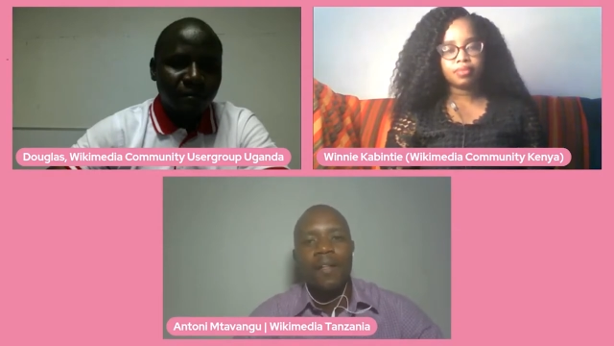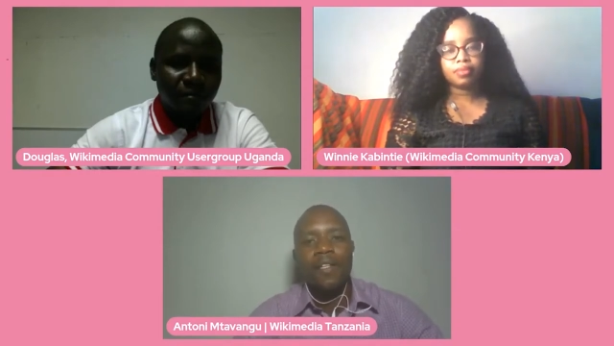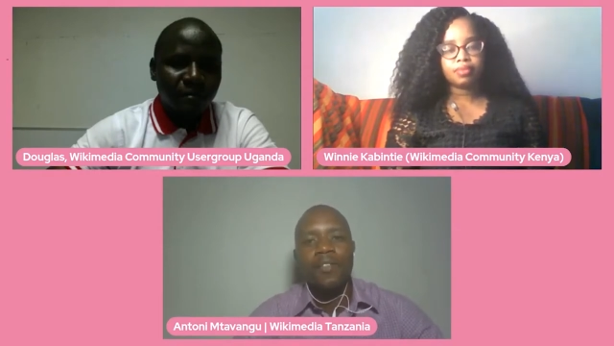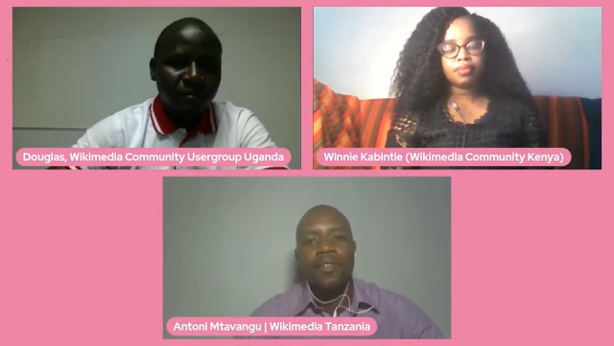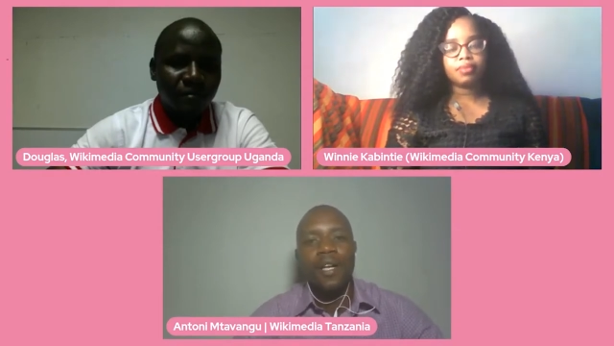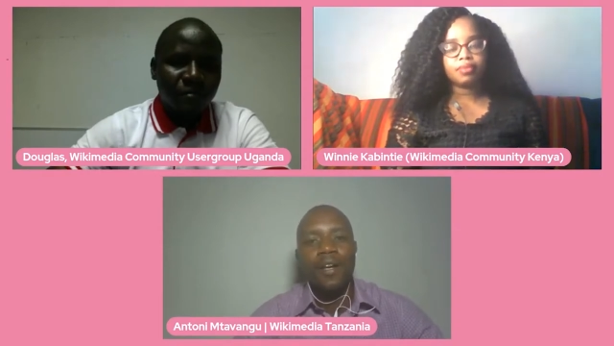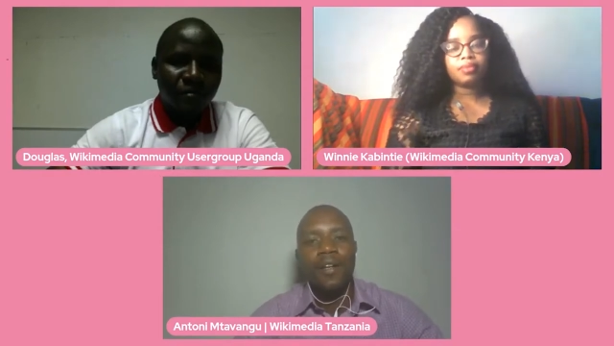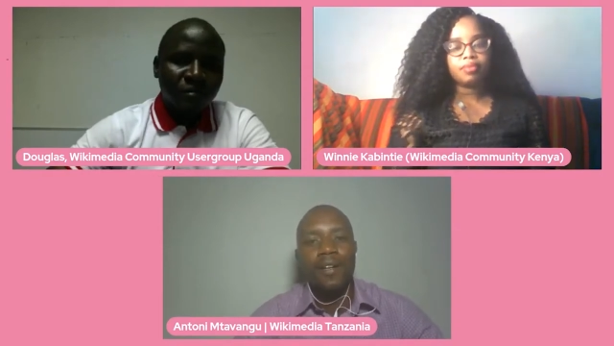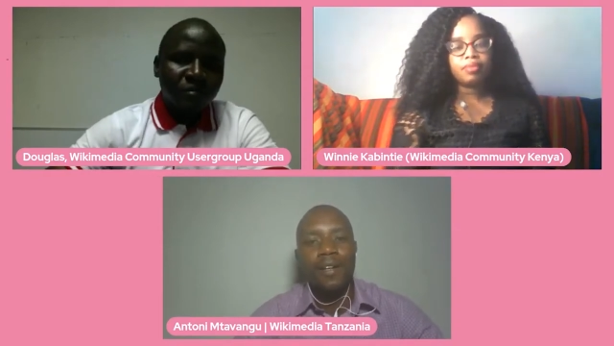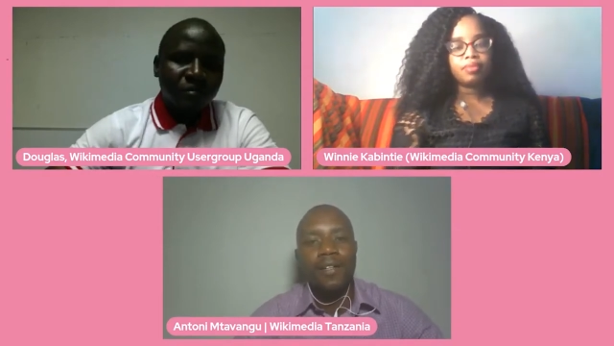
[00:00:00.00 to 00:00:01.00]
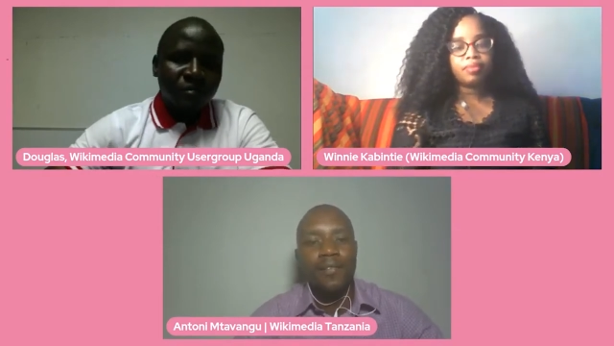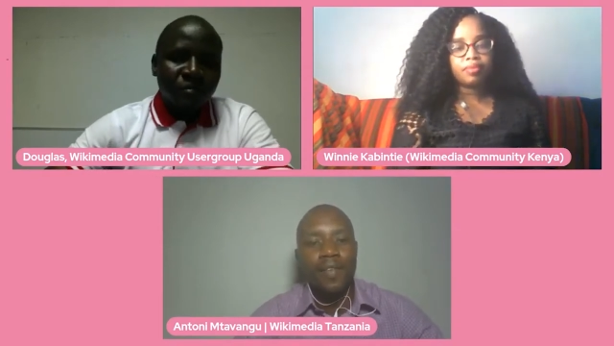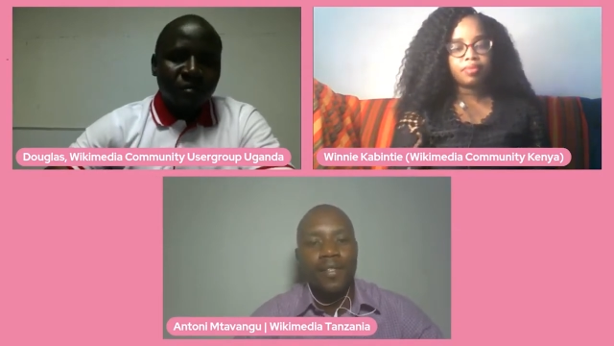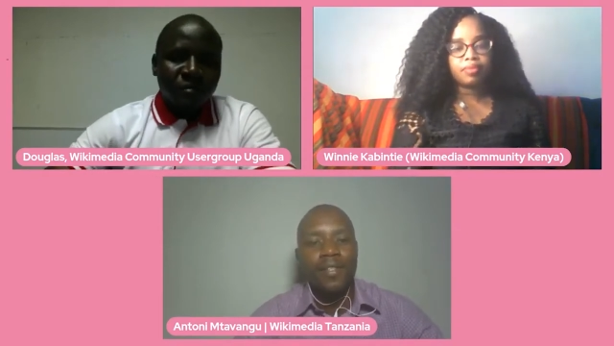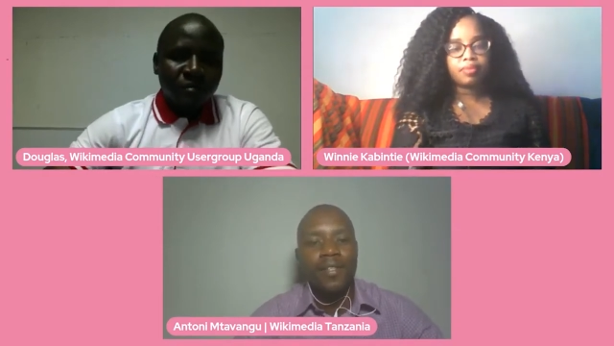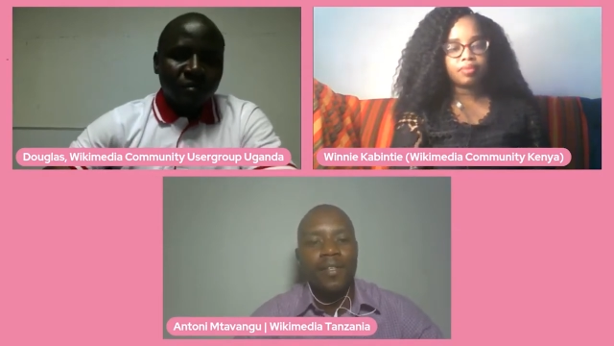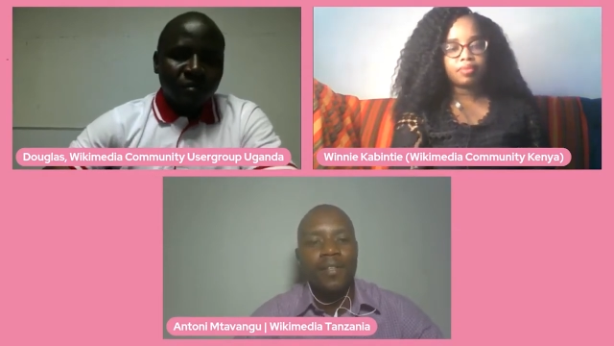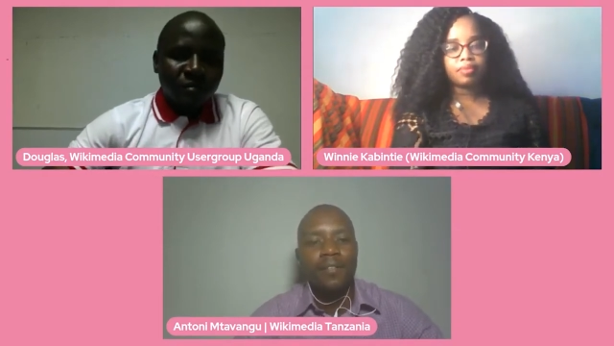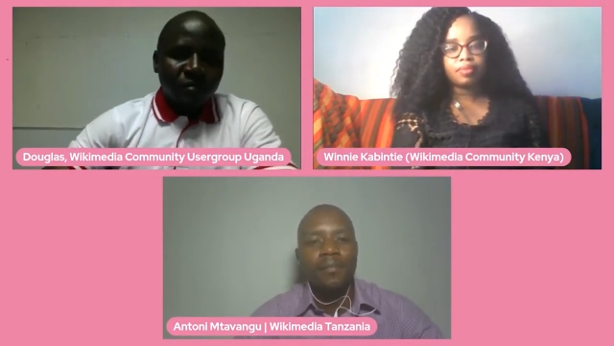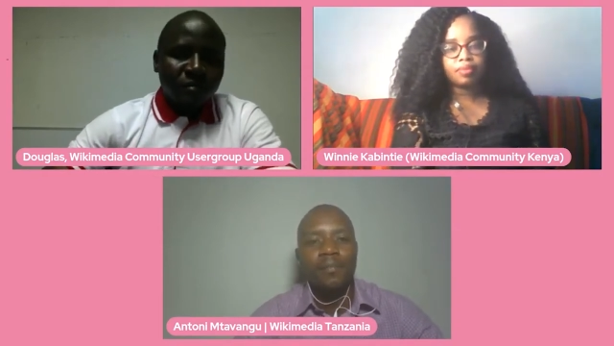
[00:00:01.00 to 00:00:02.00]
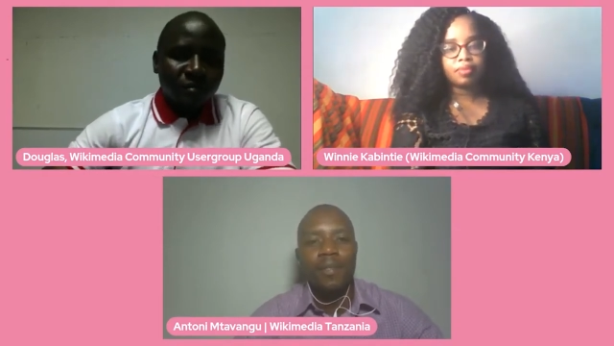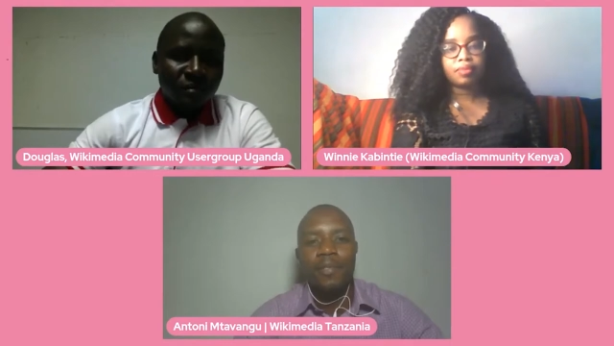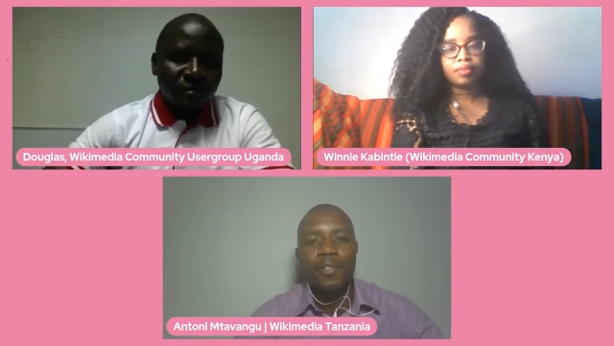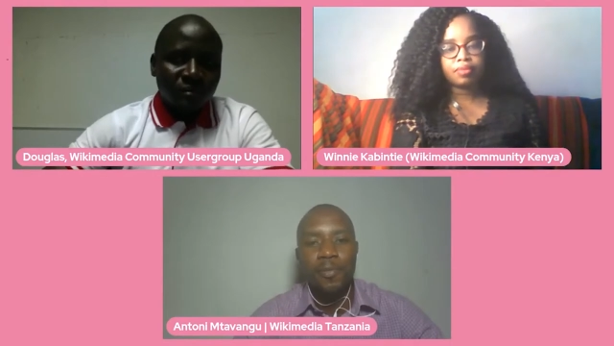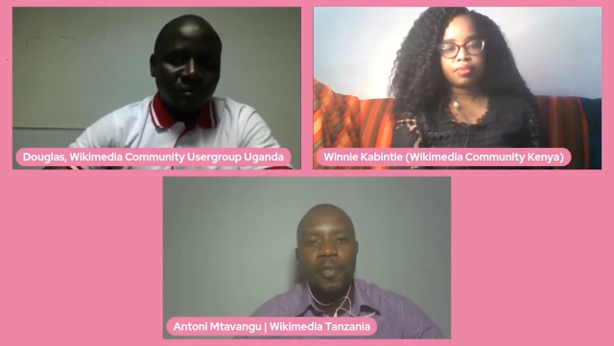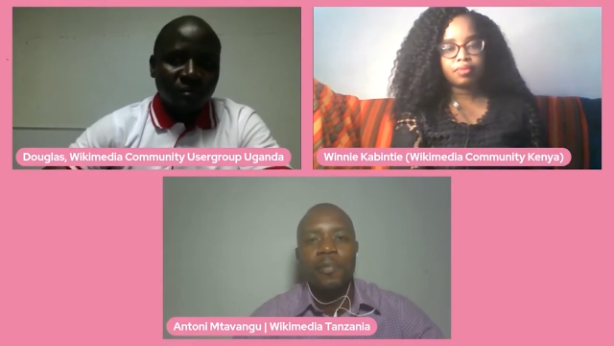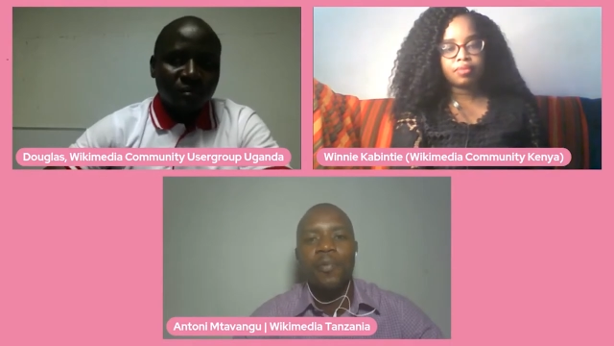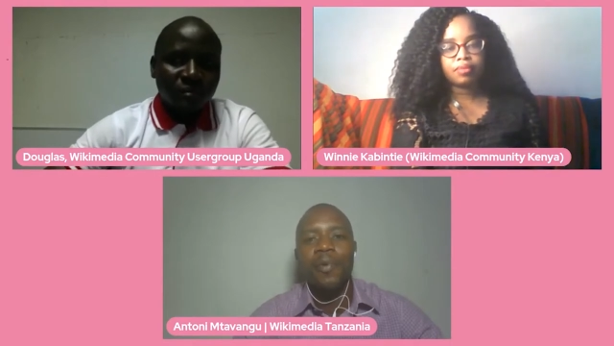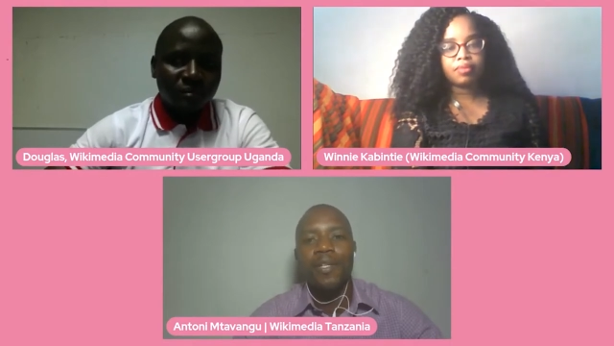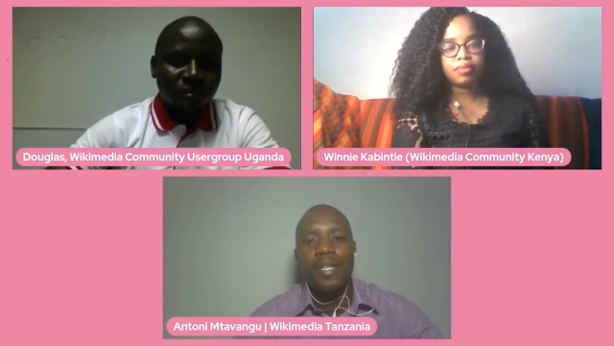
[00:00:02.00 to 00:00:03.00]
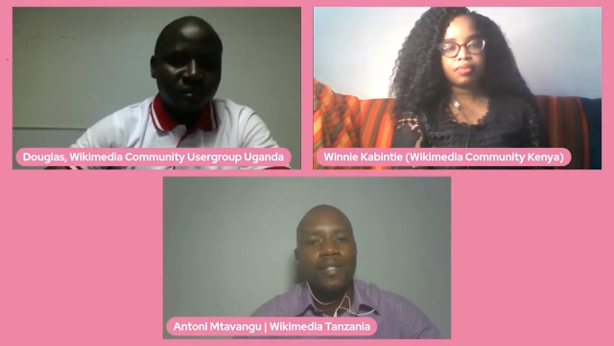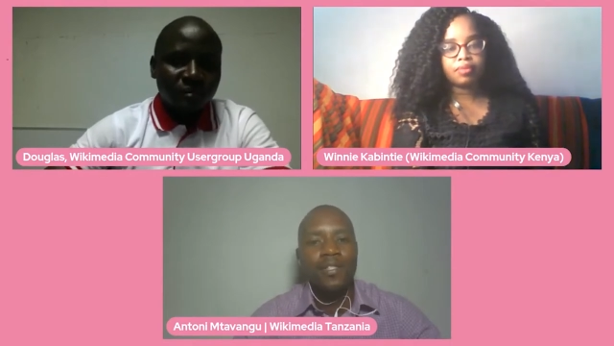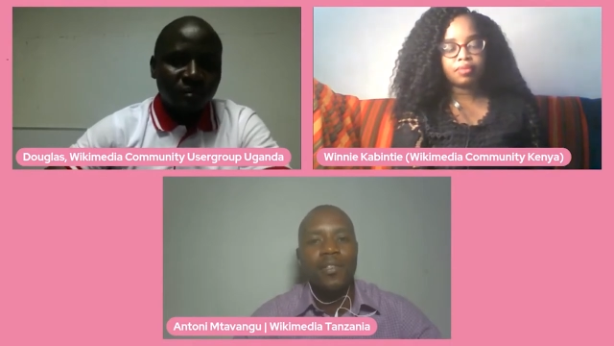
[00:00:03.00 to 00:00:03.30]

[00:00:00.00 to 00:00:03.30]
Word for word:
Speaker 1: That's what I can advise the maybe new people who are just